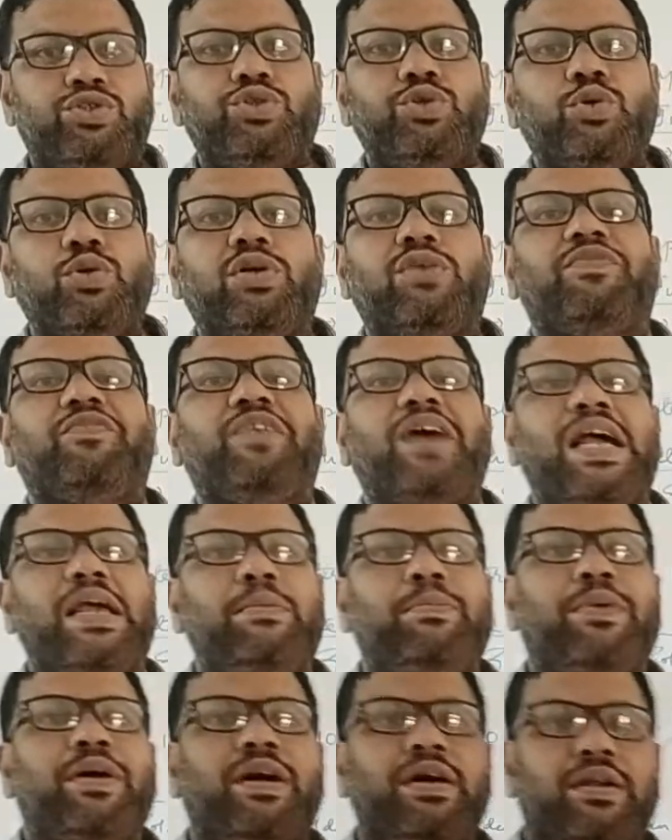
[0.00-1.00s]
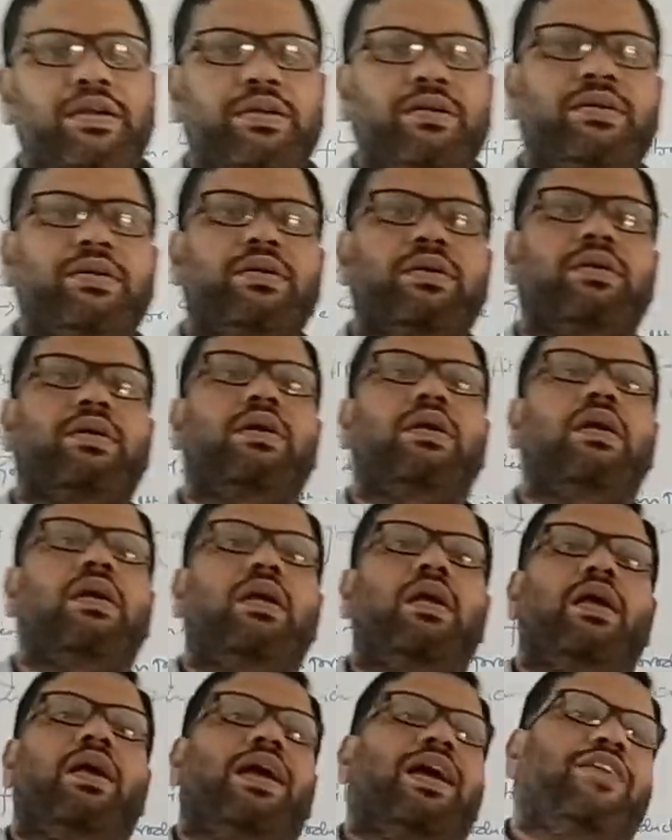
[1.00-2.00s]
jute fiber,
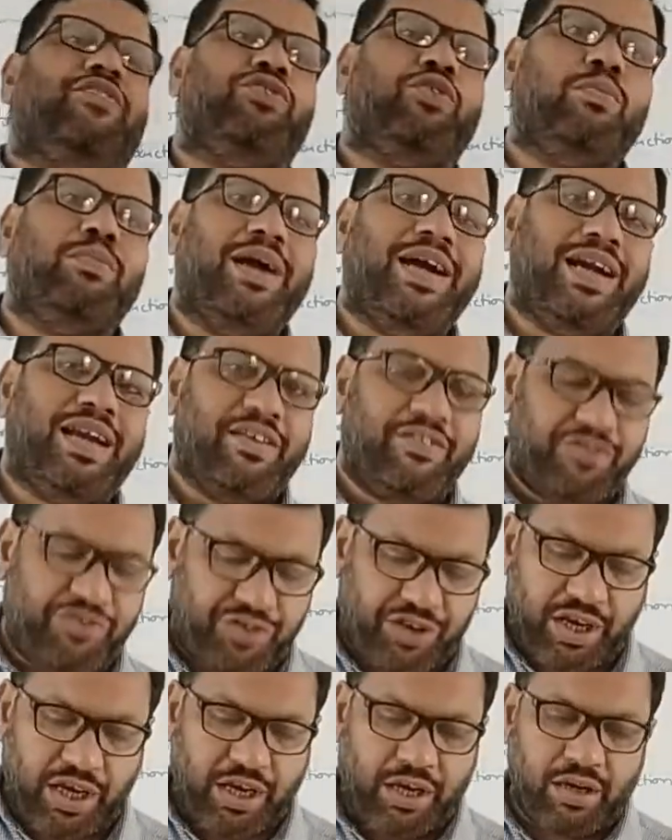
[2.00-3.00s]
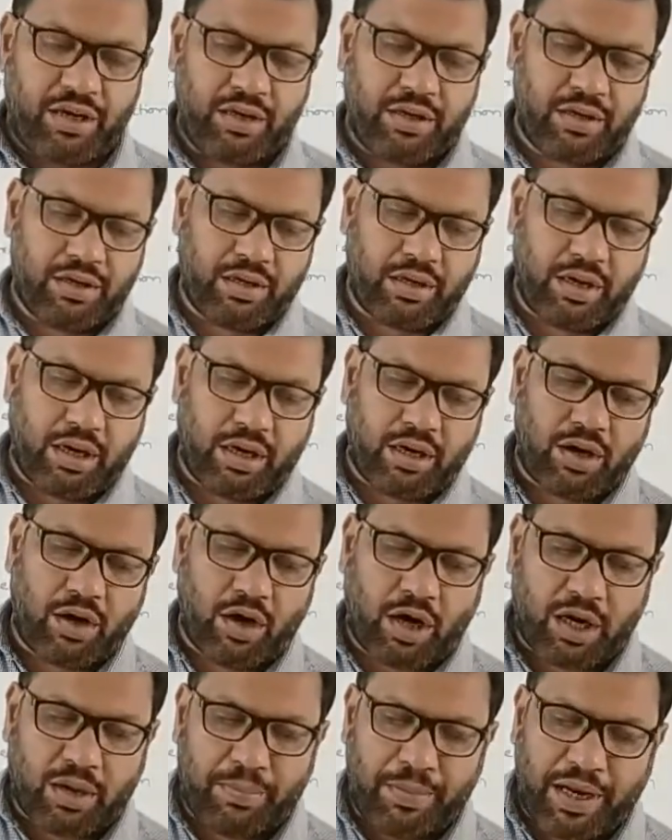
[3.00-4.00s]
as you might have seen
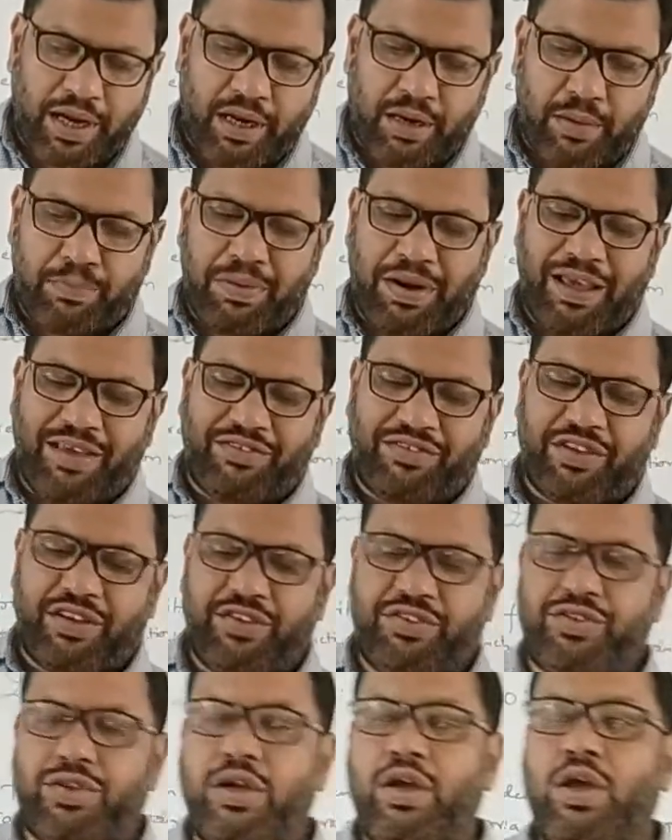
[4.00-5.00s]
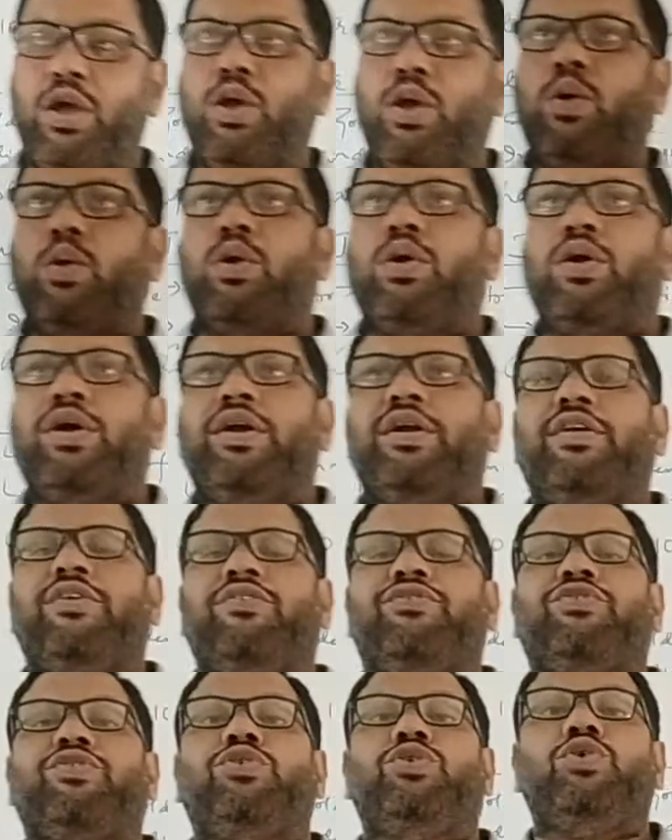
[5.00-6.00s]
at many places, it
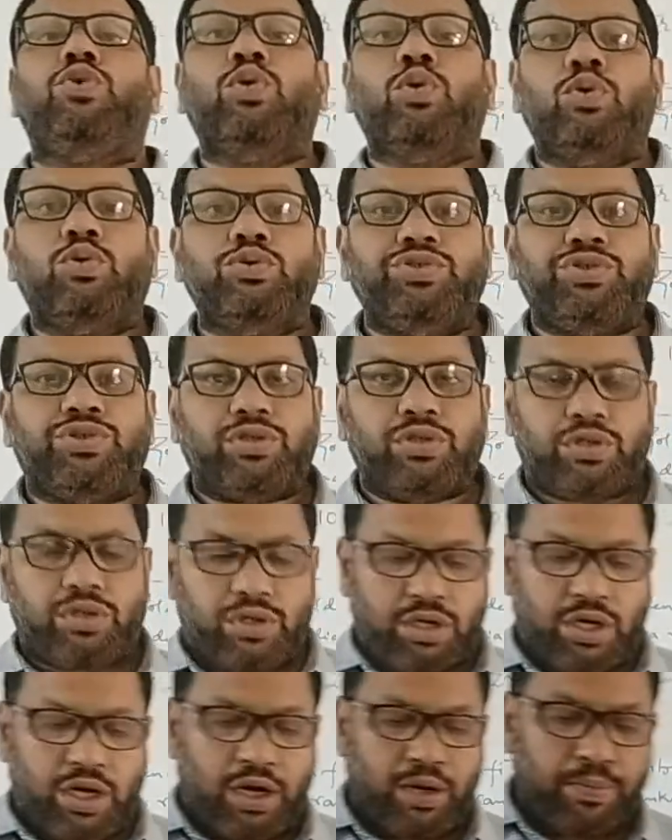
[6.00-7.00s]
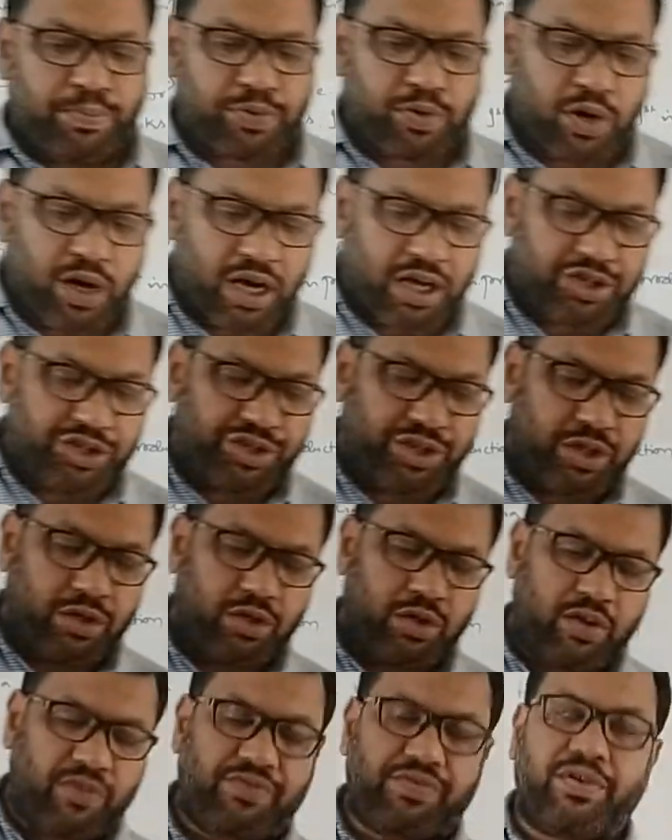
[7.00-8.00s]
is used in
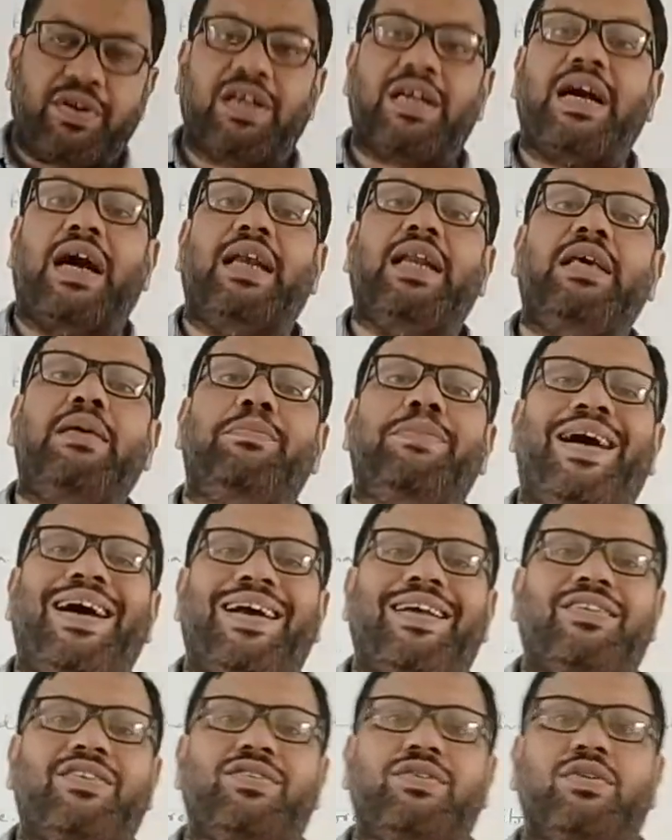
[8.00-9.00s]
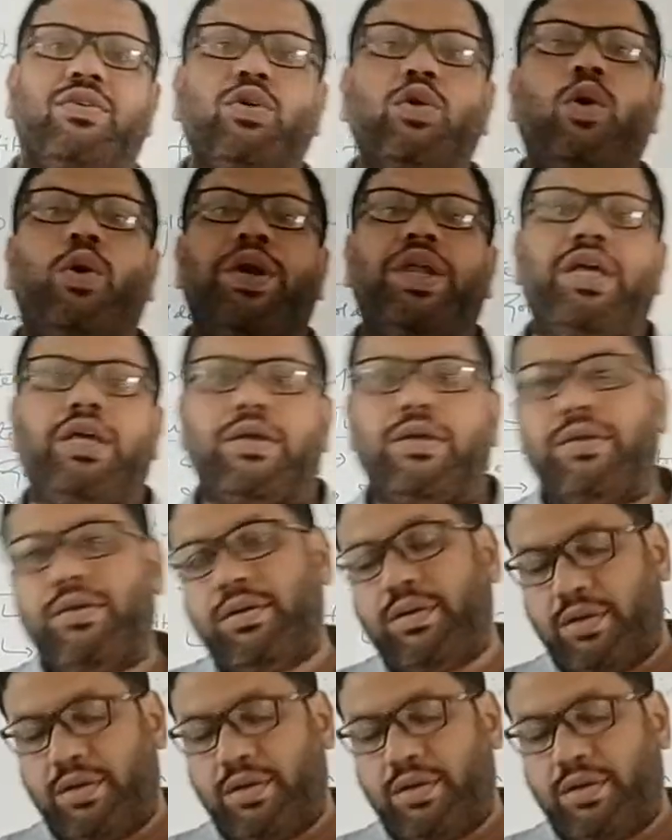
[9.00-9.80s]
production of gunny bags, goni,